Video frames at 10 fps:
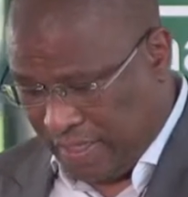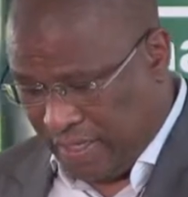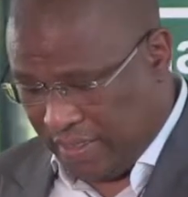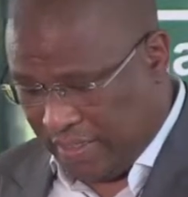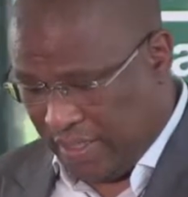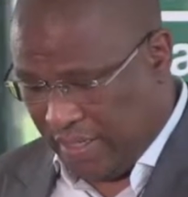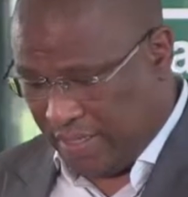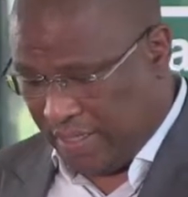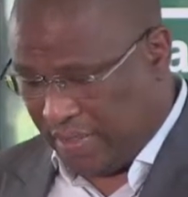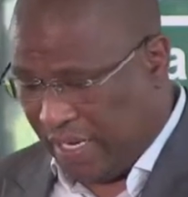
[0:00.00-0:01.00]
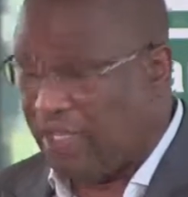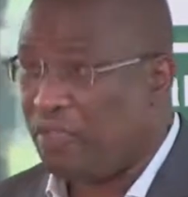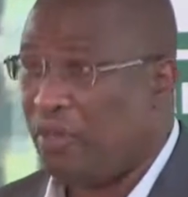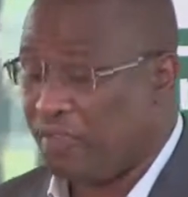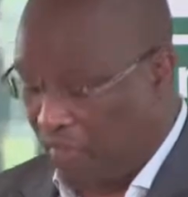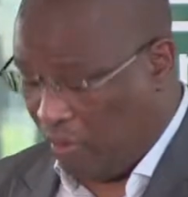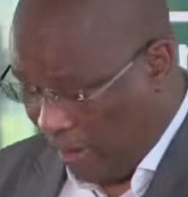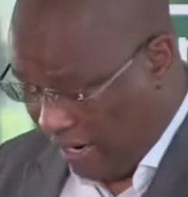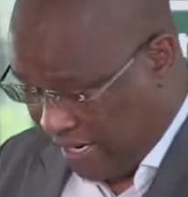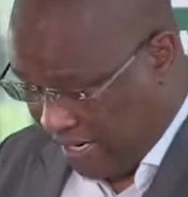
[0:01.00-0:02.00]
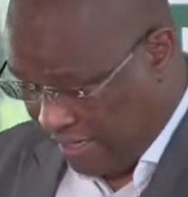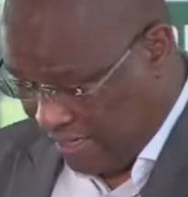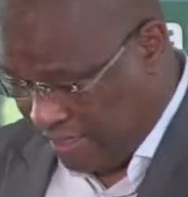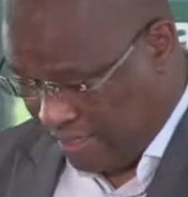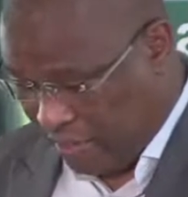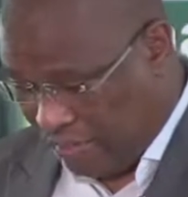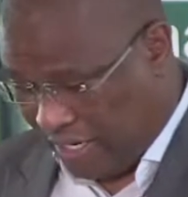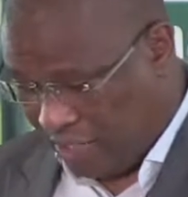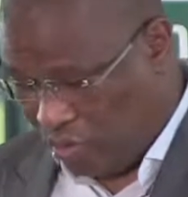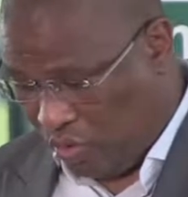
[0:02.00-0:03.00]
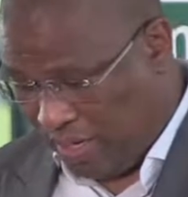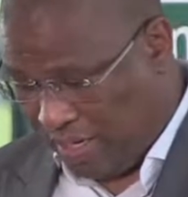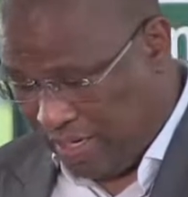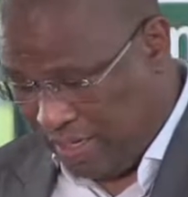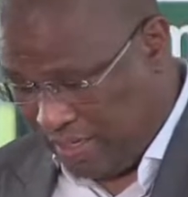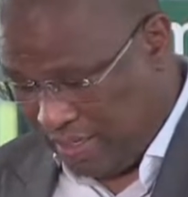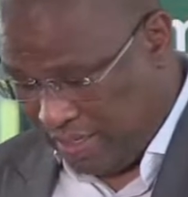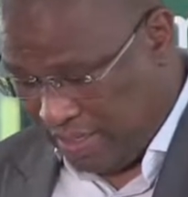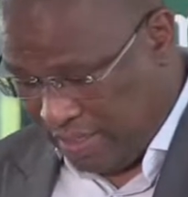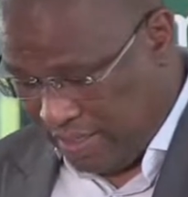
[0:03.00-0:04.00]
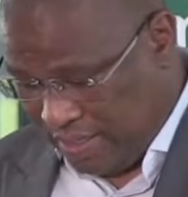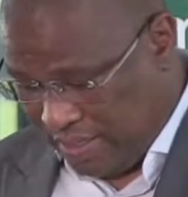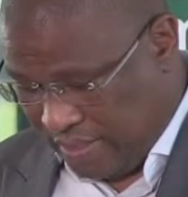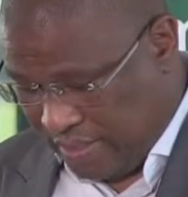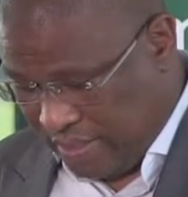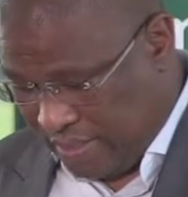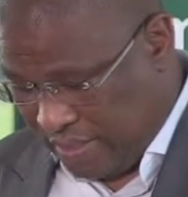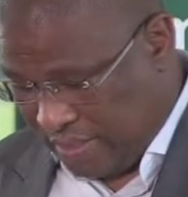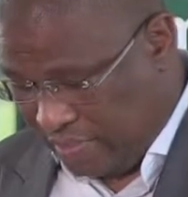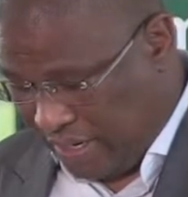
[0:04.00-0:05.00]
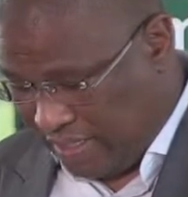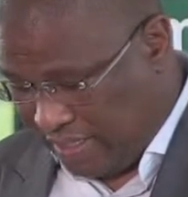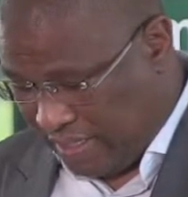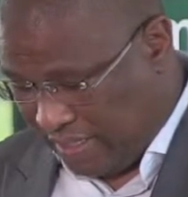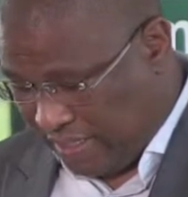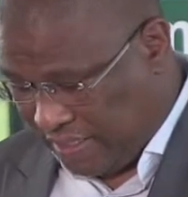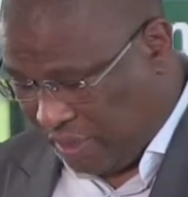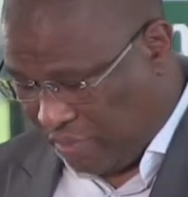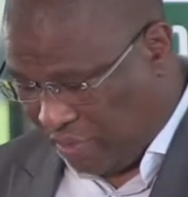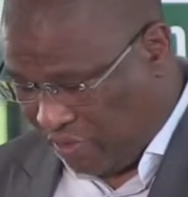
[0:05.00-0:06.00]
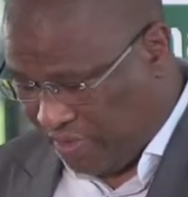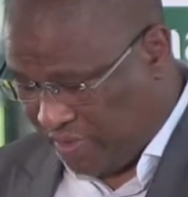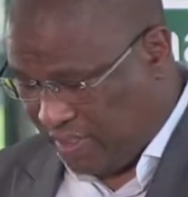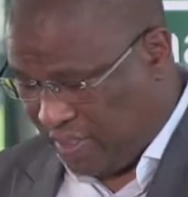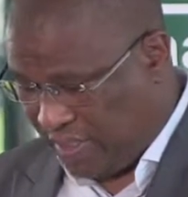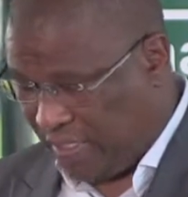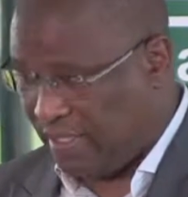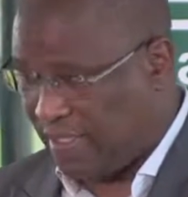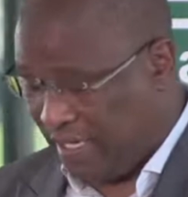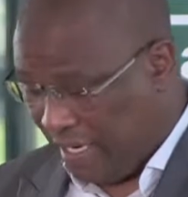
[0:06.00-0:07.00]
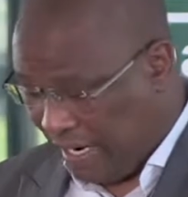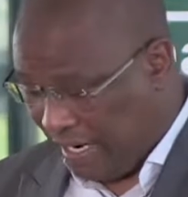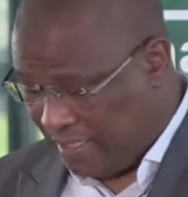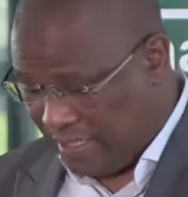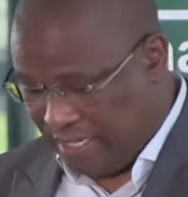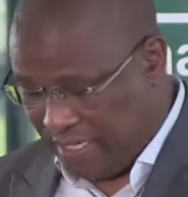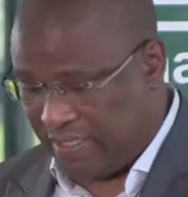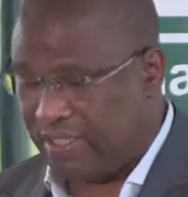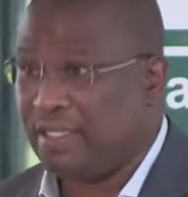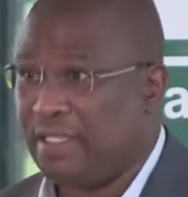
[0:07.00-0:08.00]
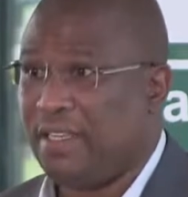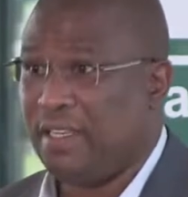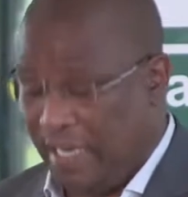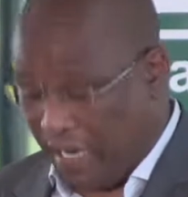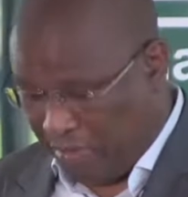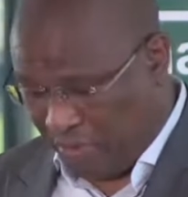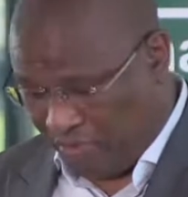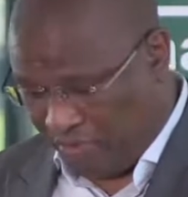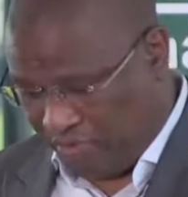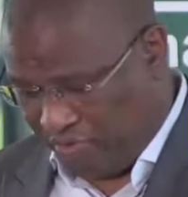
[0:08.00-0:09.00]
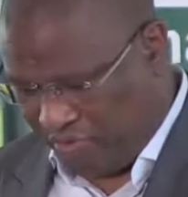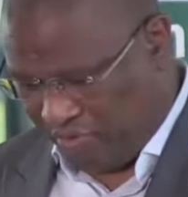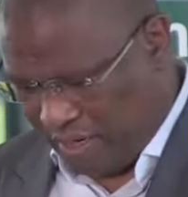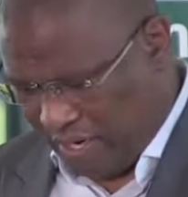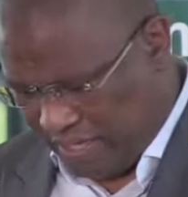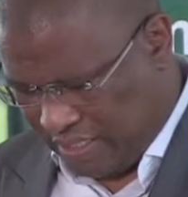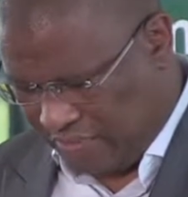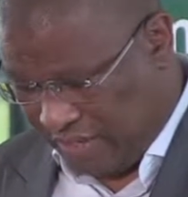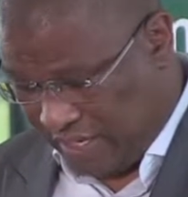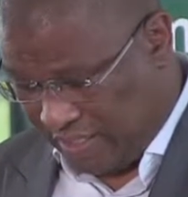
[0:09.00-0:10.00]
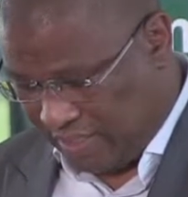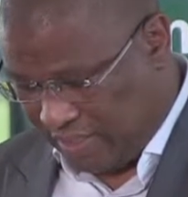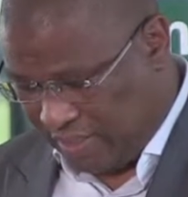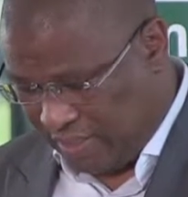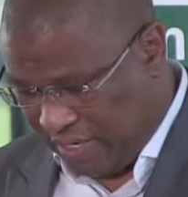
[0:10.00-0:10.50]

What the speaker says: As a result of the work we are doing as multi-sectors in the province, there's a general decrease in the number of active cases,